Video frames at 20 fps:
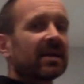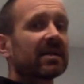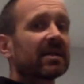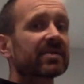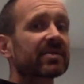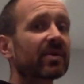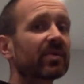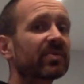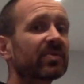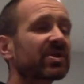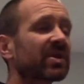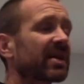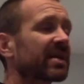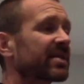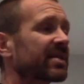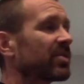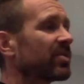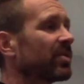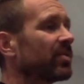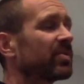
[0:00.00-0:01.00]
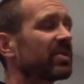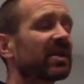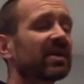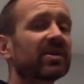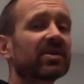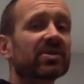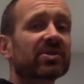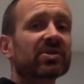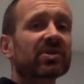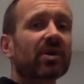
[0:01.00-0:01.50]
So just using
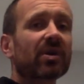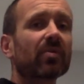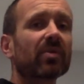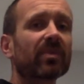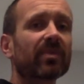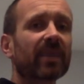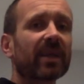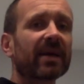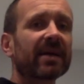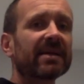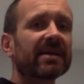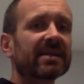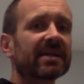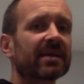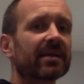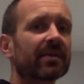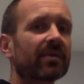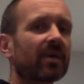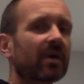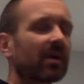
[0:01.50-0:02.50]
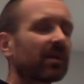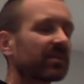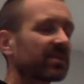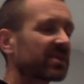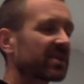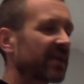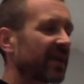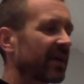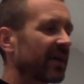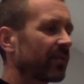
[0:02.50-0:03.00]
your shoulder blades, let your
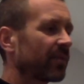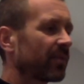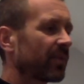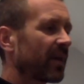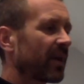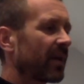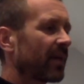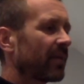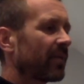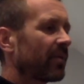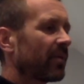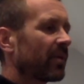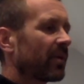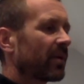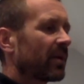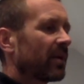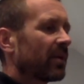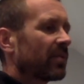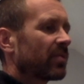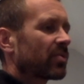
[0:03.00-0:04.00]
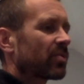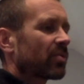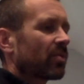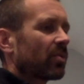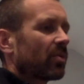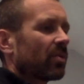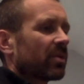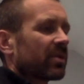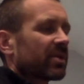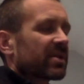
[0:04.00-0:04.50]
arms dangle down, you're going to
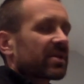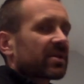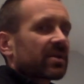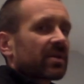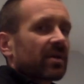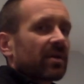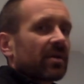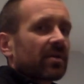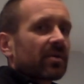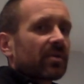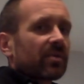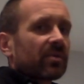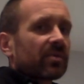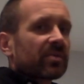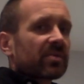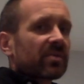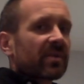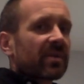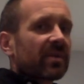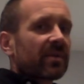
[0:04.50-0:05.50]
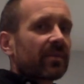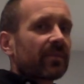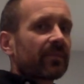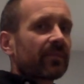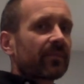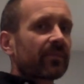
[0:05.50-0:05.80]
draw circles with them.